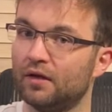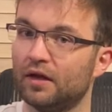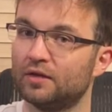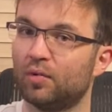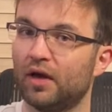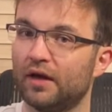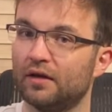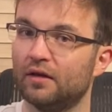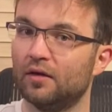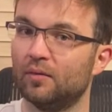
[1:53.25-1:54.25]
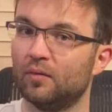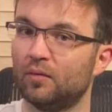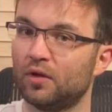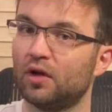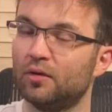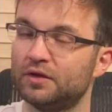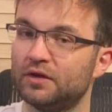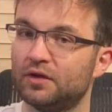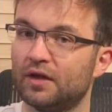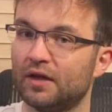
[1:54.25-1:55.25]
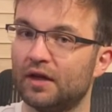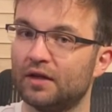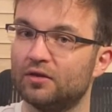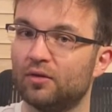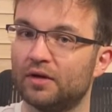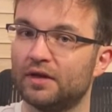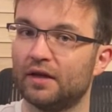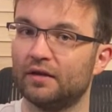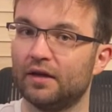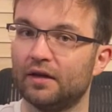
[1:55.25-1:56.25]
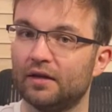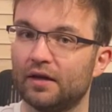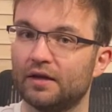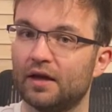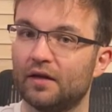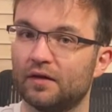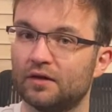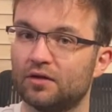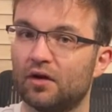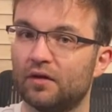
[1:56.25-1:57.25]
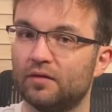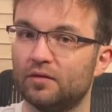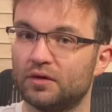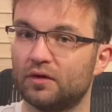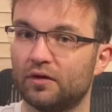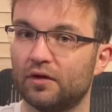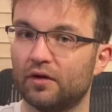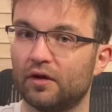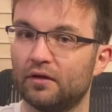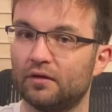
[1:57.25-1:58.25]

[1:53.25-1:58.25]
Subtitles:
that's probably the closest you're going to get to articulating it like that on the guitar if you slur it all.